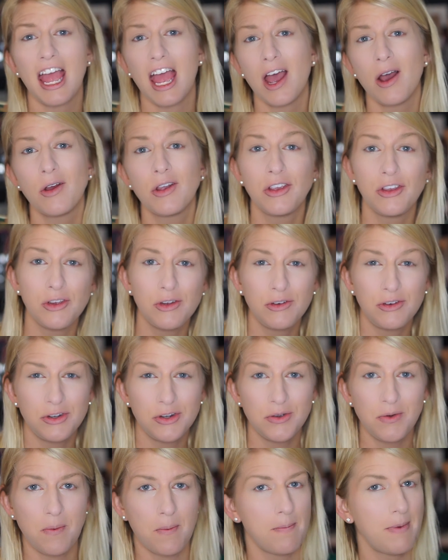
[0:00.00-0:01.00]
out
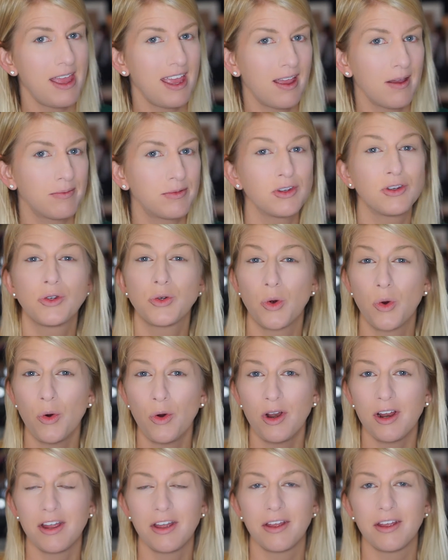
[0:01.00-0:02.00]
YouTube makeup
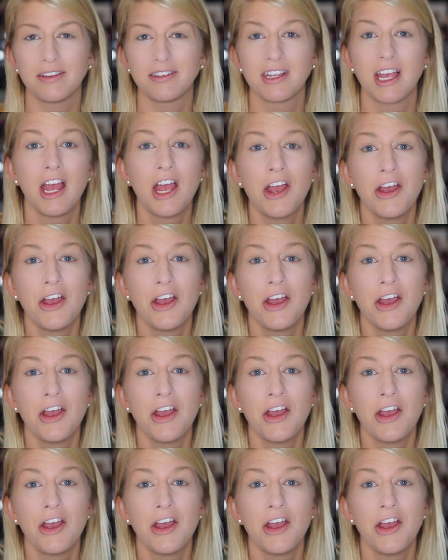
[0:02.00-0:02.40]
tutorials.